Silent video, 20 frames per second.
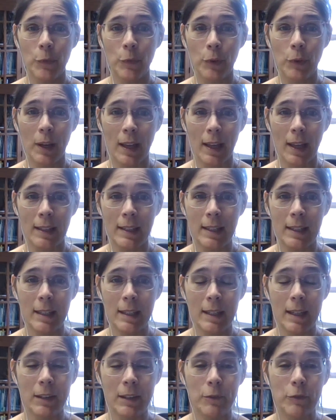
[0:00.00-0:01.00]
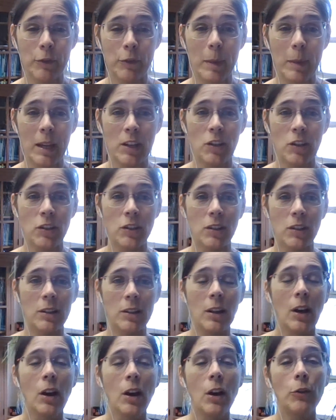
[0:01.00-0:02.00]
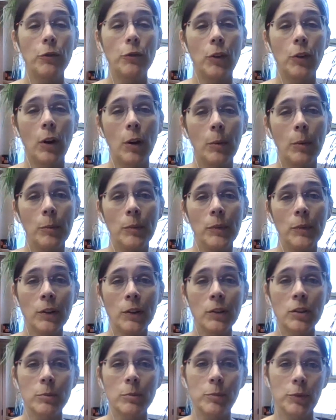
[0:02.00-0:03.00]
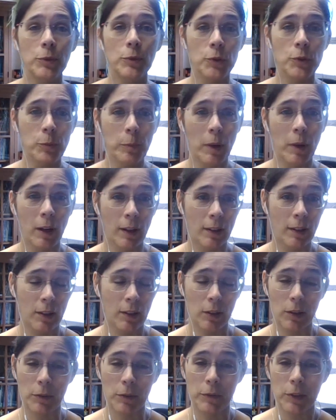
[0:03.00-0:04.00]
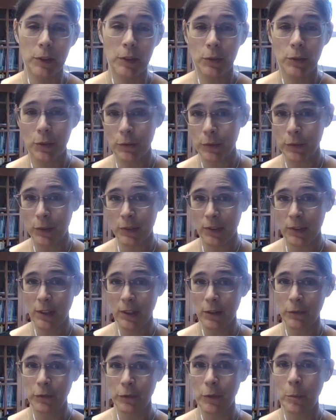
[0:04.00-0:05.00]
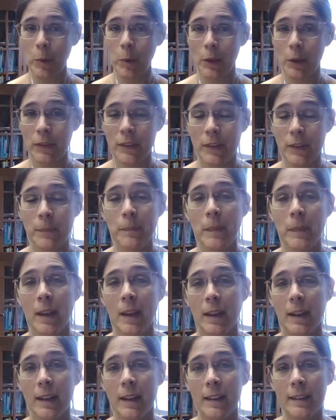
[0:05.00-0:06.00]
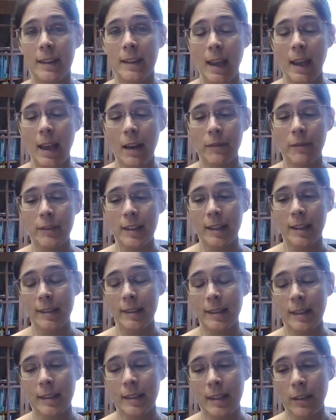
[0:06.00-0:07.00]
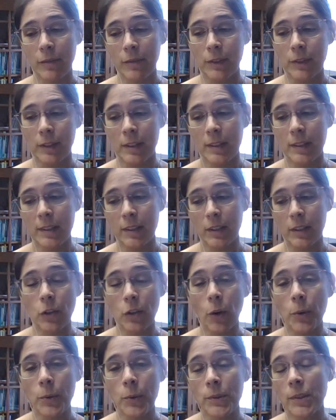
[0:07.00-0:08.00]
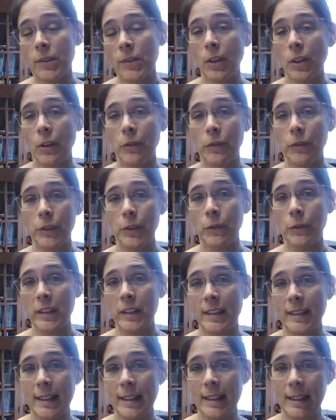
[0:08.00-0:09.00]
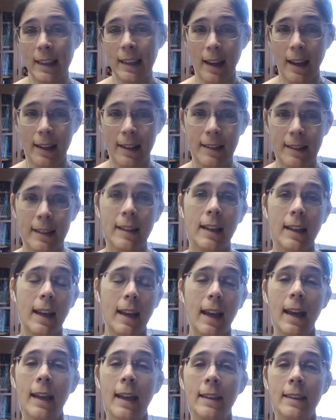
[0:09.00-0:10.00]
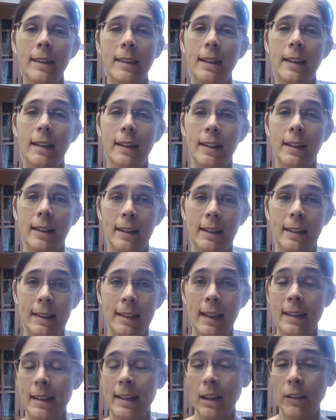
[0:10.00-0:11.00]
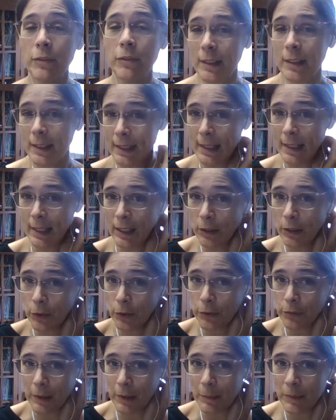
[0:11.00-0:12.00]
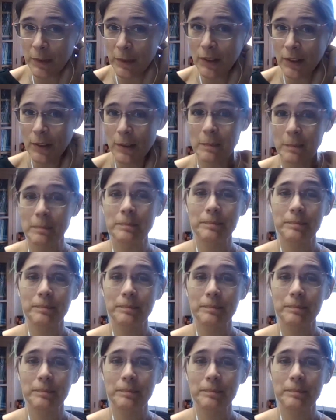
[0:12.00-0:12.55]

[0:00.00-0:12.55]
for any information from Dr. Bruce Parker of the University of Vermont. They have tested different doses of UVC light, and it can definitely kill thrips.